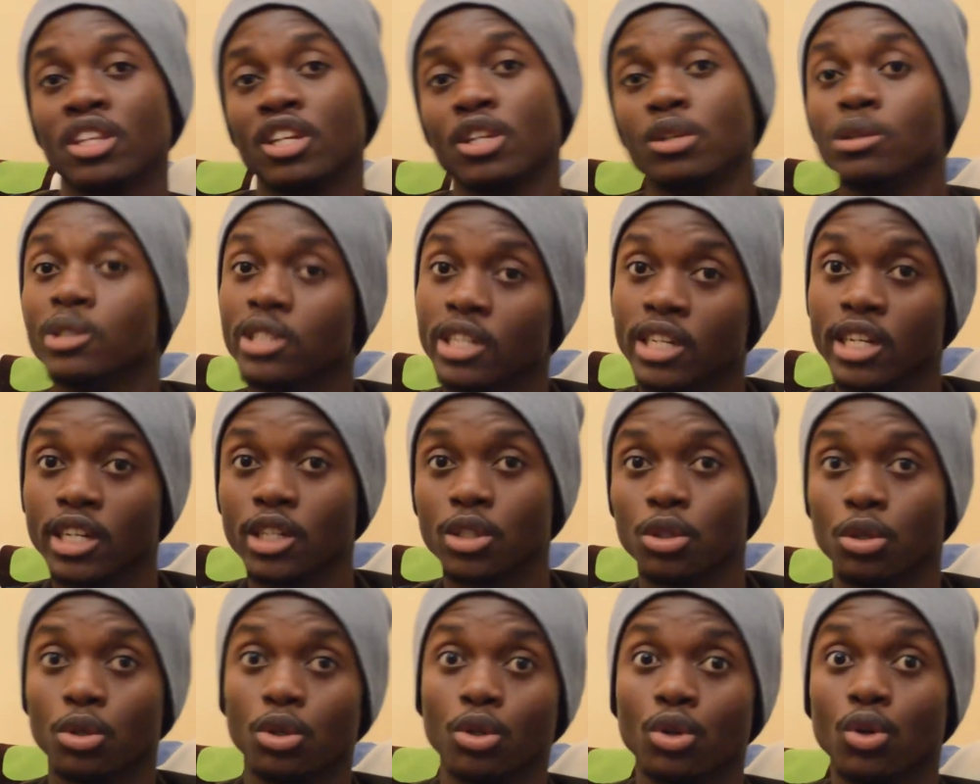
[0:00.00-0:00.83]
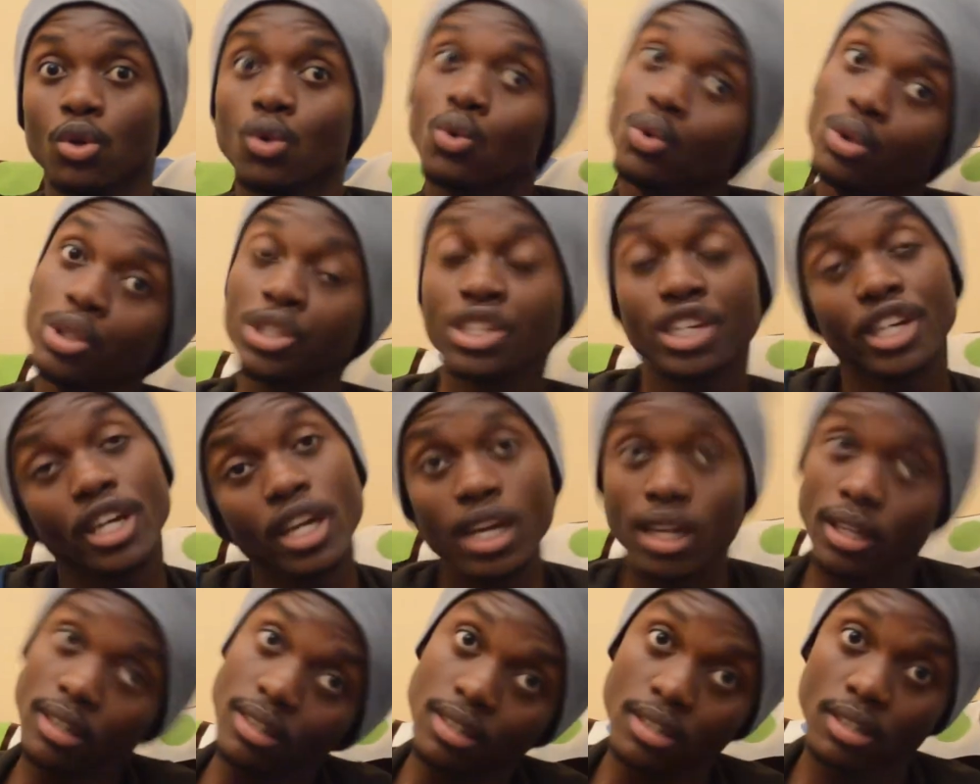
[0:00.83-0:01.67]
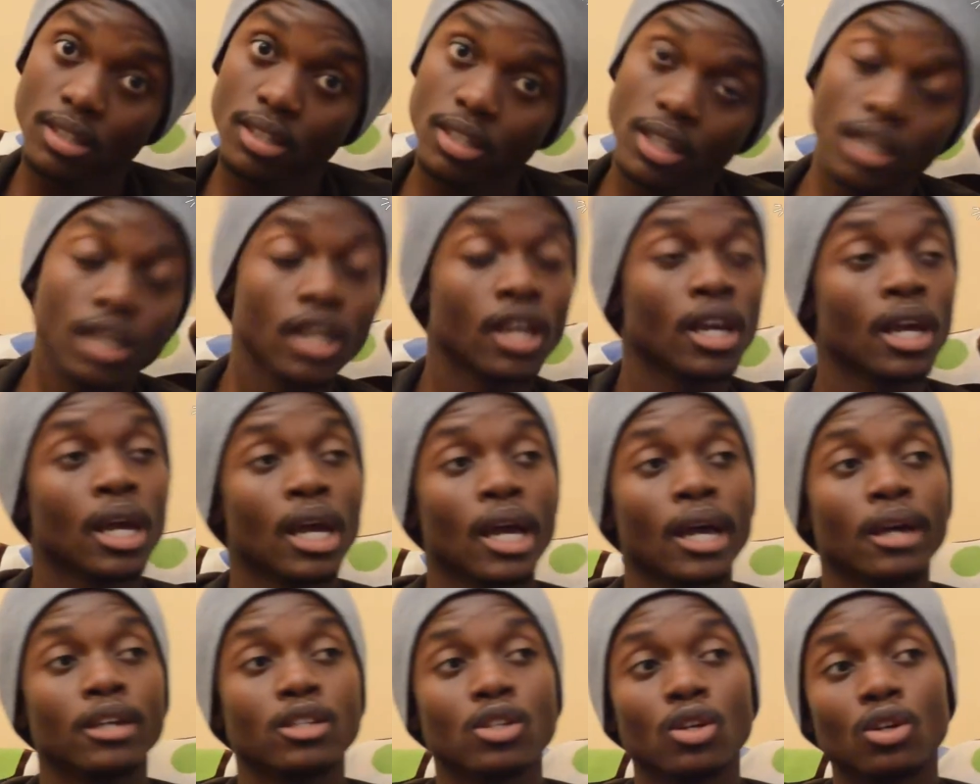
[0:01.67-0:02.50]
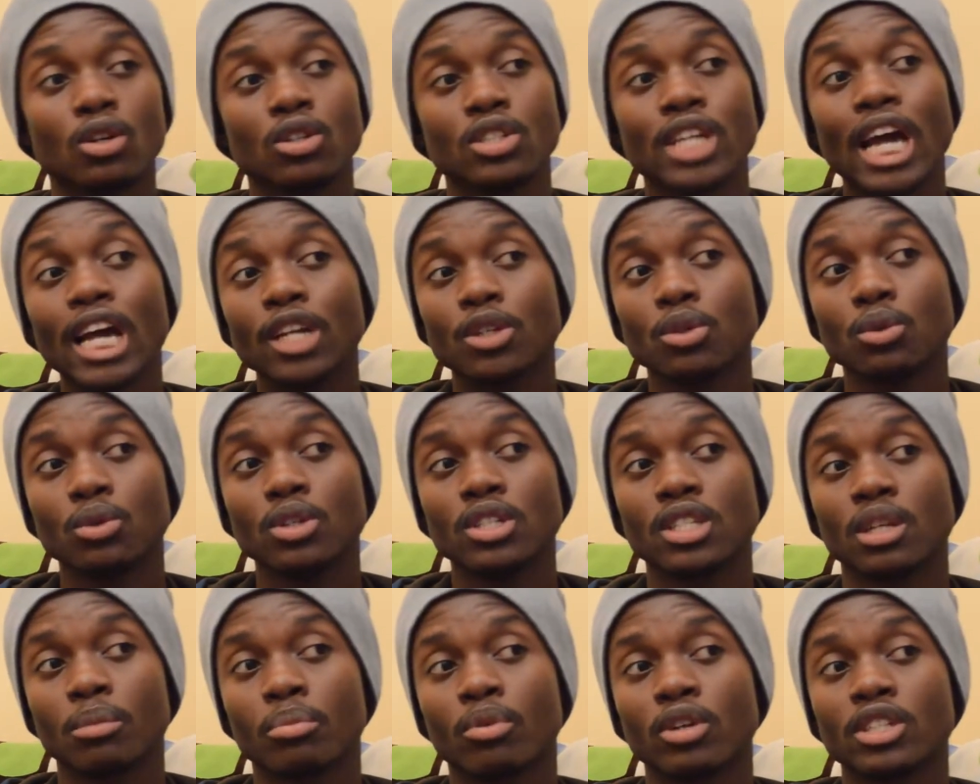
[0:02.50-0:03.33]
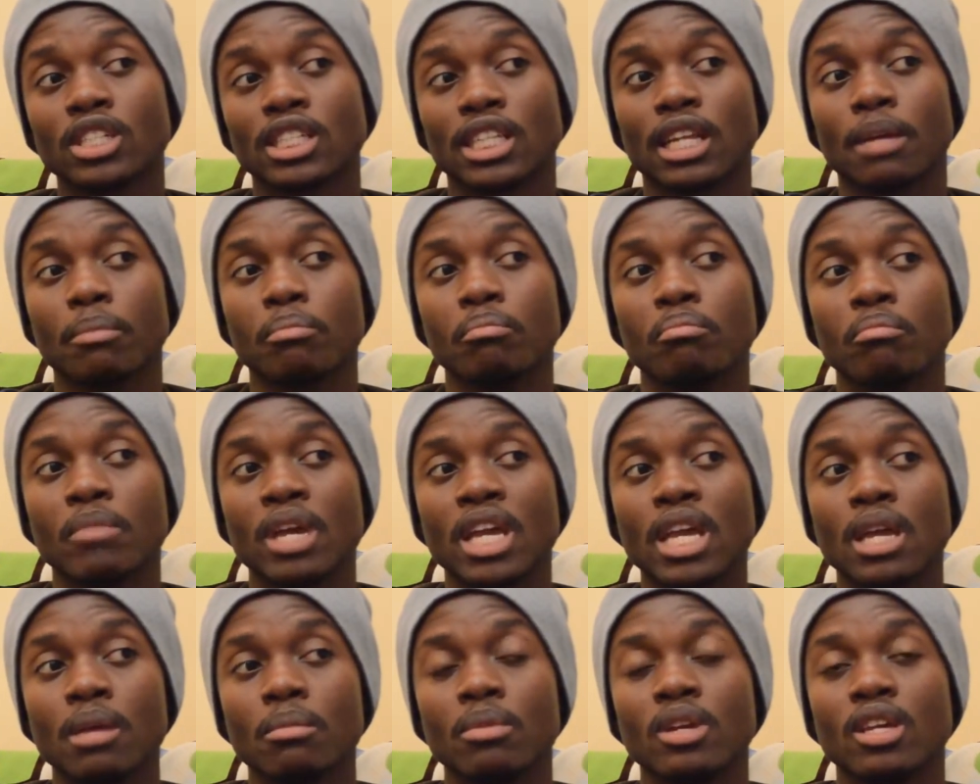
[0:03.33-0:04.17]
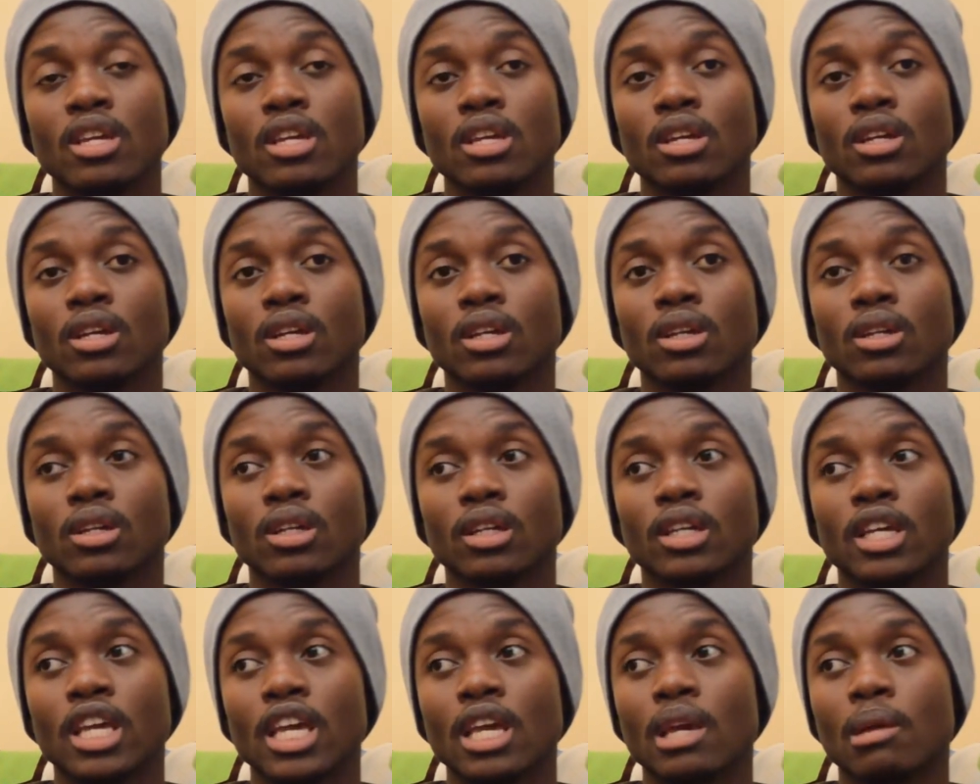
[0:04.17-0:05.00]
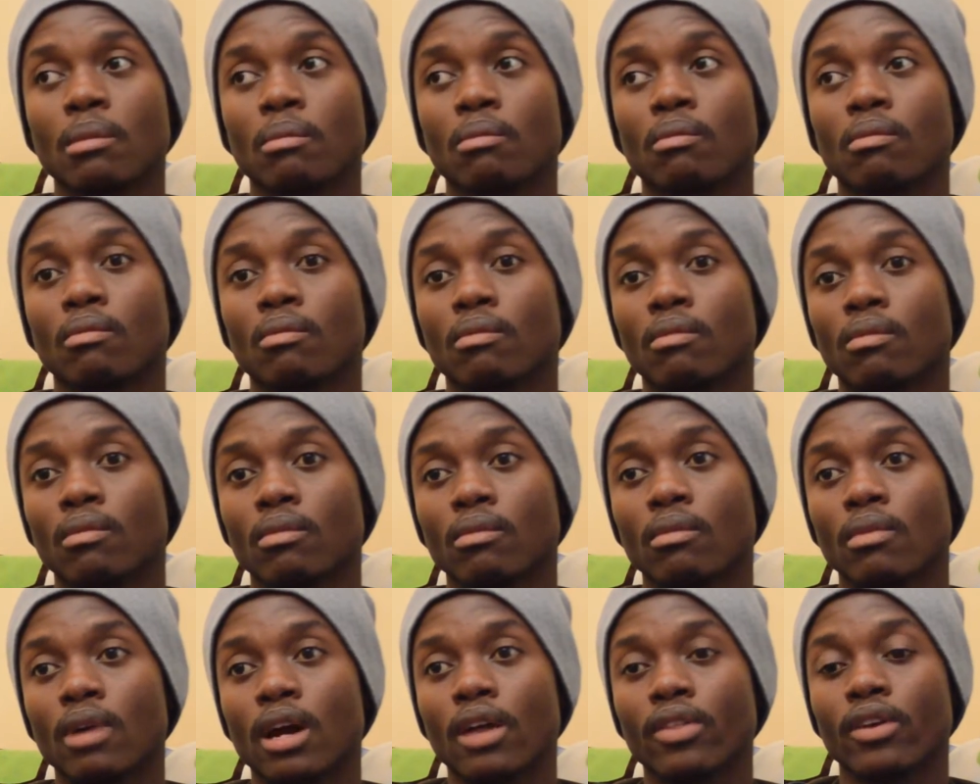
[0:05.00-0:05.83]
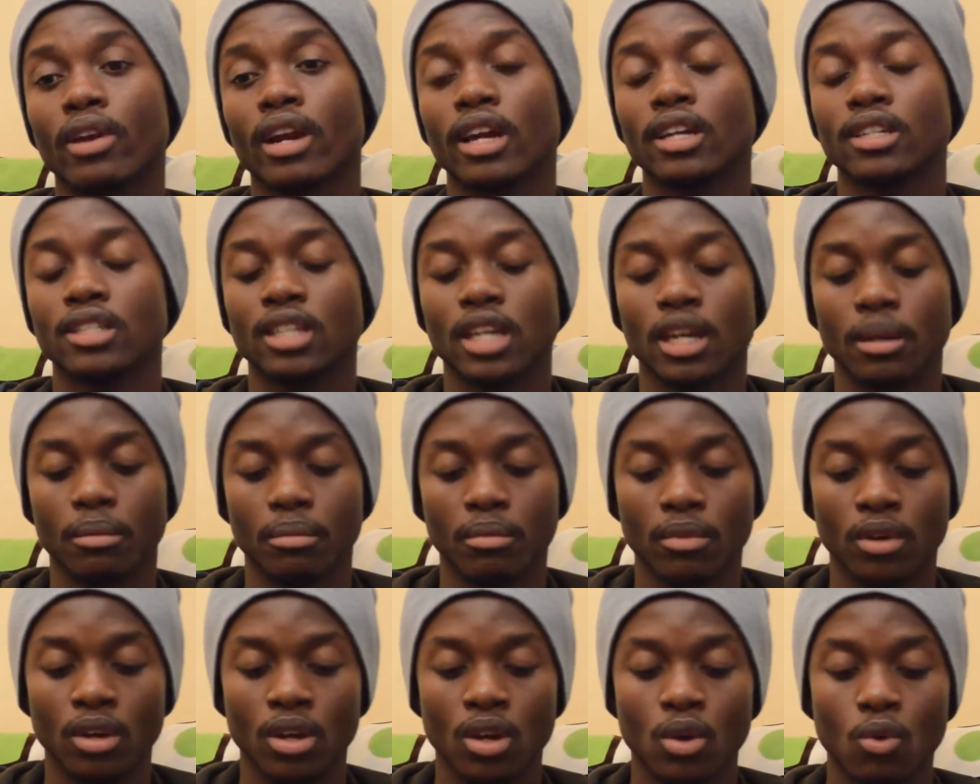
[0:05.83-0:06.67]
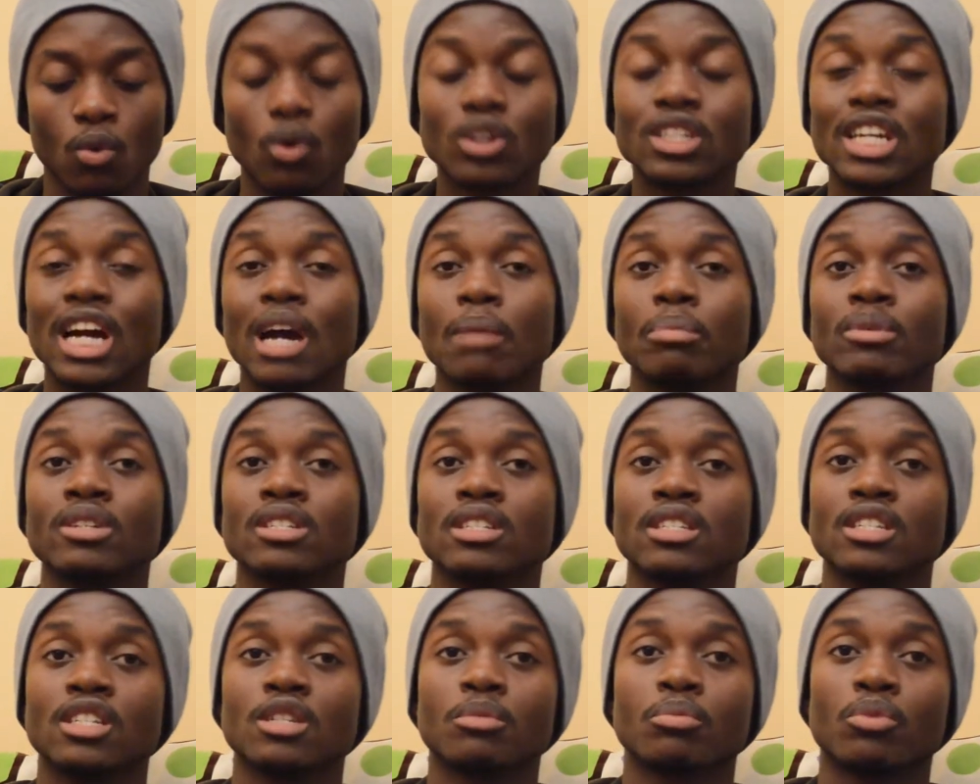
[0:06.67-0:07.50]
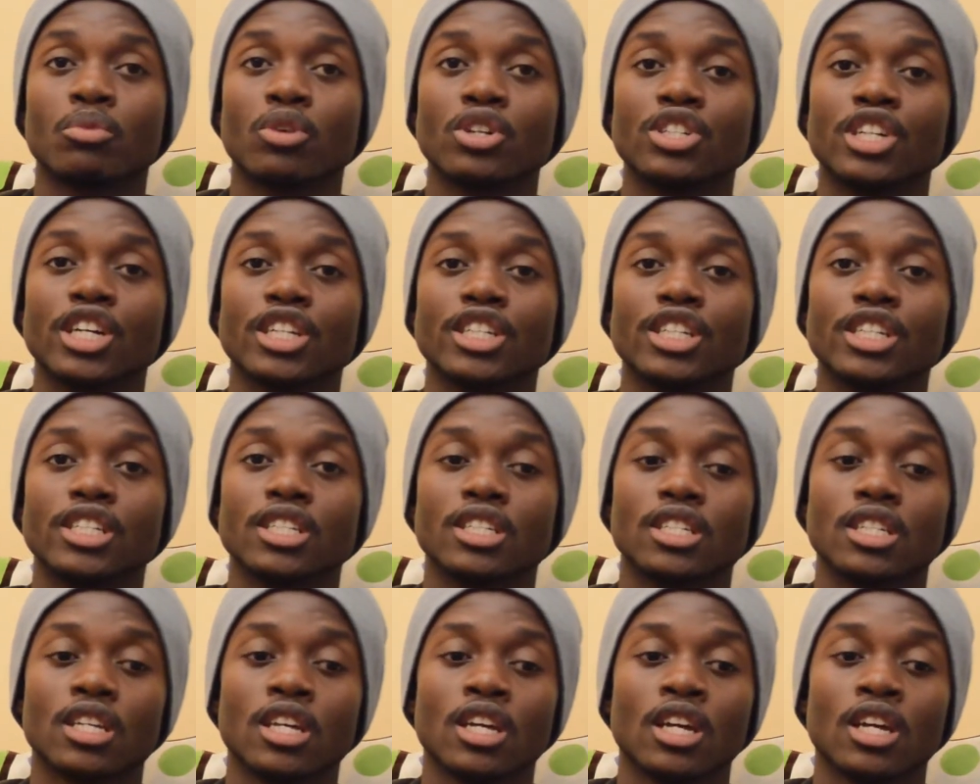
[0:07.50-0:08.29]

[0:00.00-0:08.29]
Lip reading: new generation don't know who she is. So Tatu is a project that maybe came at the right time. What happens in this project is